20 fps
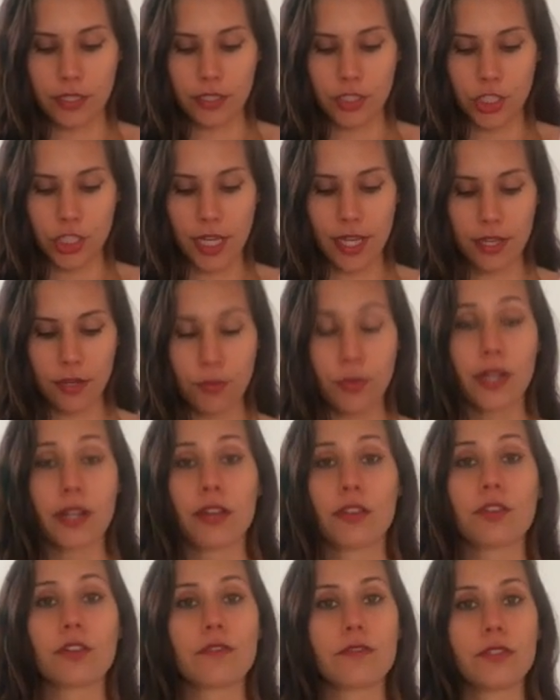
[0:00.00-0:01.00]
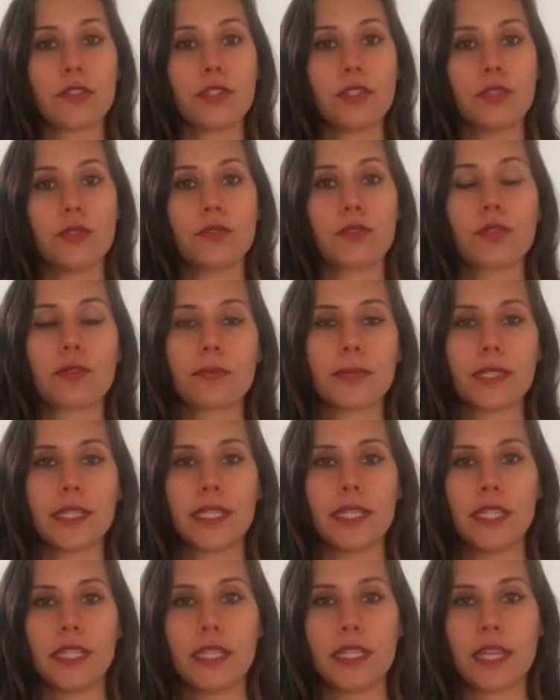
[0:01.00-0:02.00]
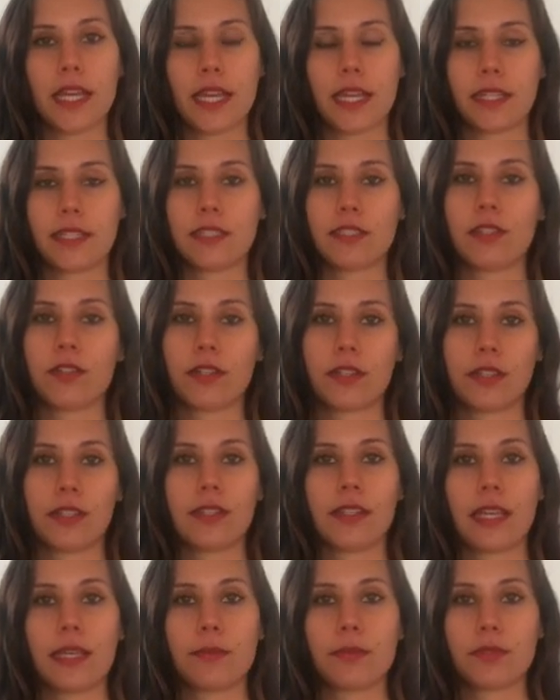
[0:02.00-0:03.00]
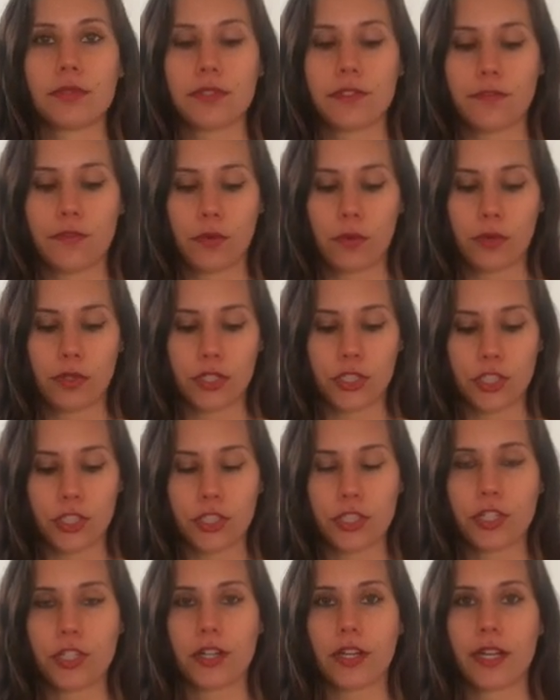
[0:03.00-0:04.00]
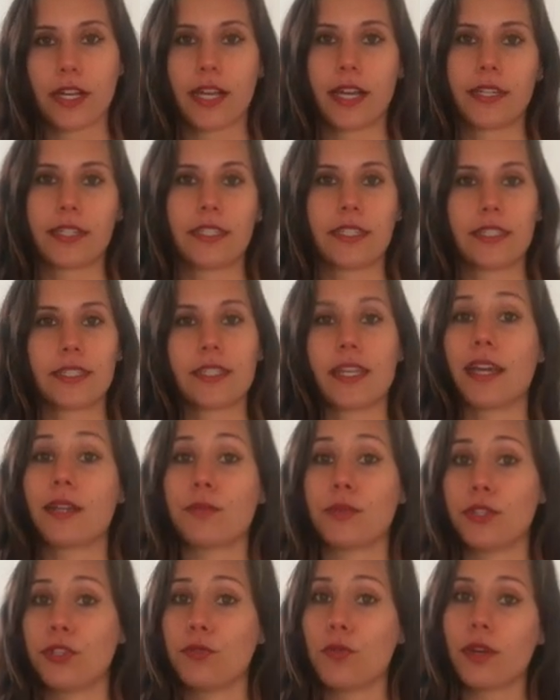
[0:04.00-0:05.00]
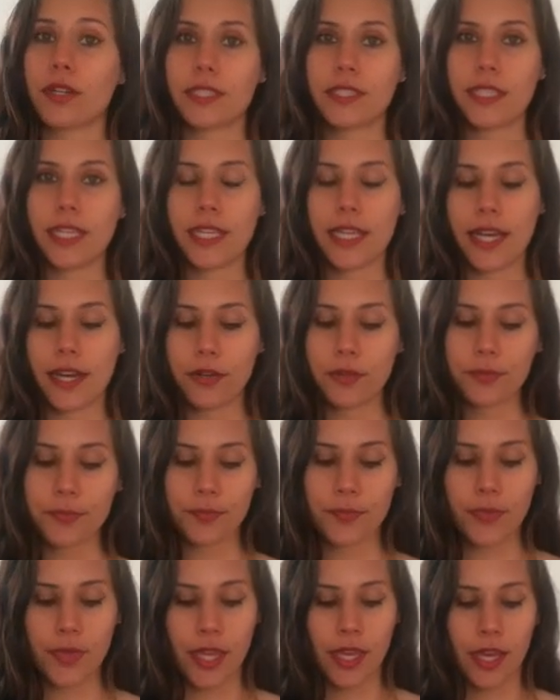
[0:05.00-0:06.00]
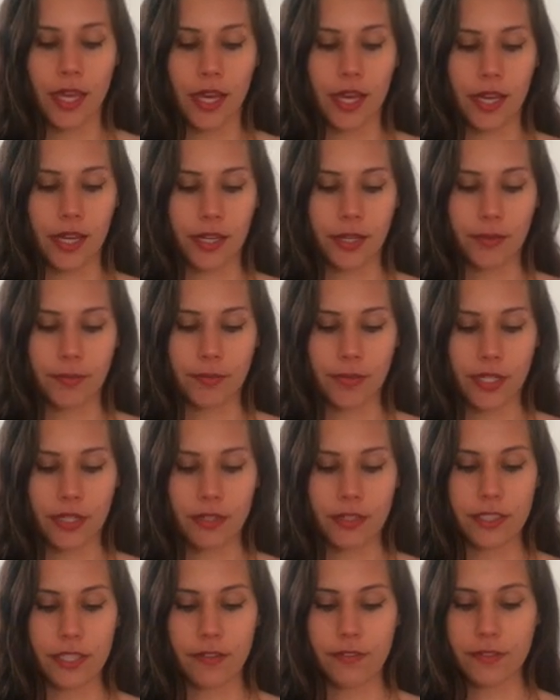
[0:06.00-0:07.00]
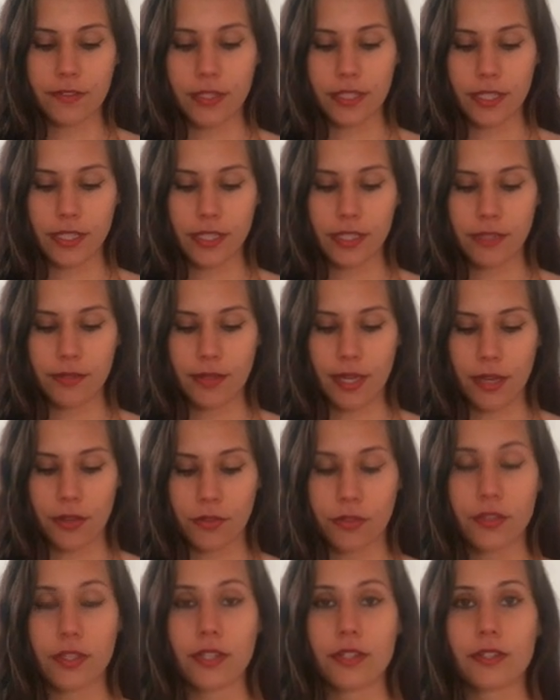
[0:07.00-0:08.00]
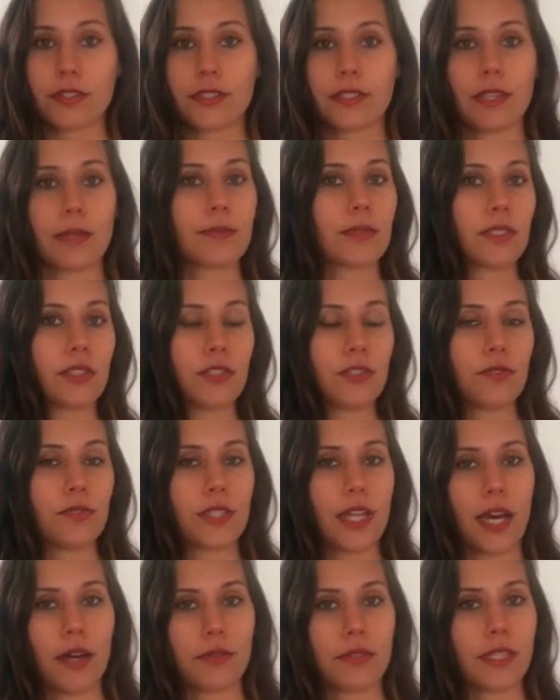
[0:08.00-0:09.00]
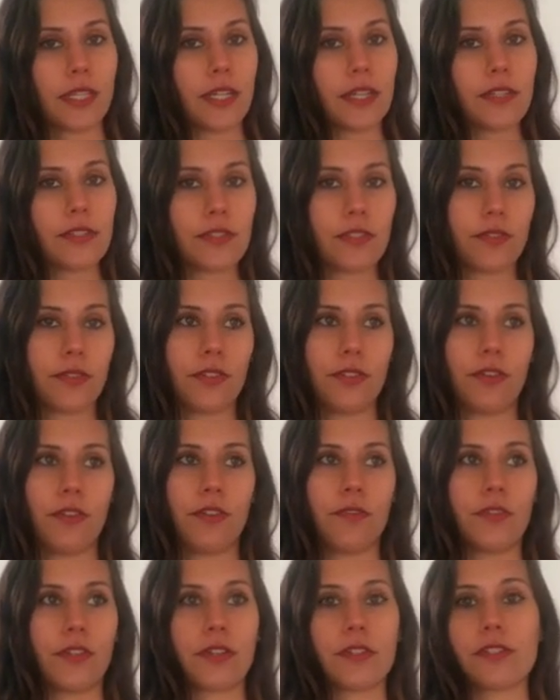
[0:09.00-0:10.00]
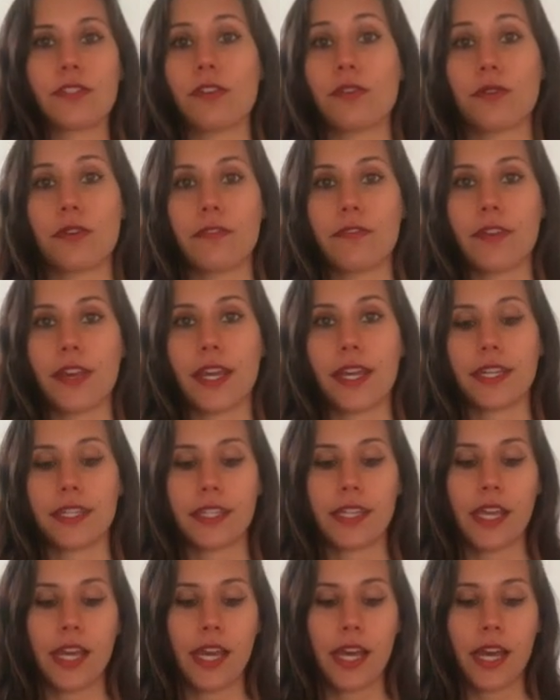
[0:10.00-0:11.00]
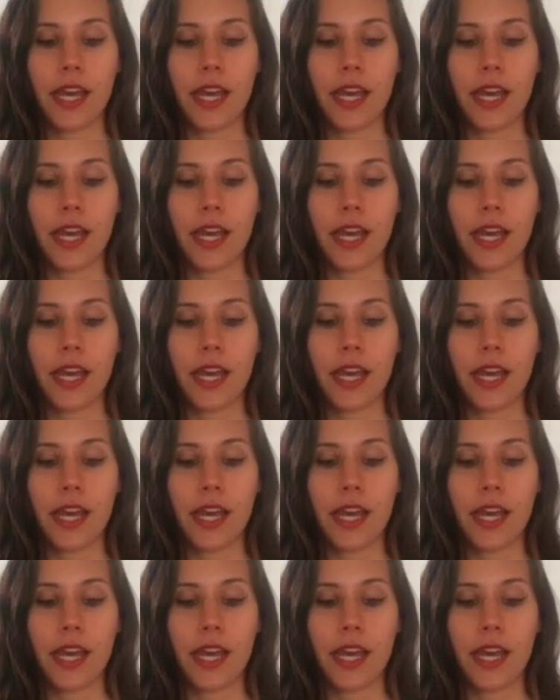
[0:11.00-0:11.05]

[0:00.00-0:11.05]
check what other foods you normally eat and look at the labels for sugar and kind of decide what you want to take out. There are definitely healthier substitutes out there. So, you know, if you're a soda fan,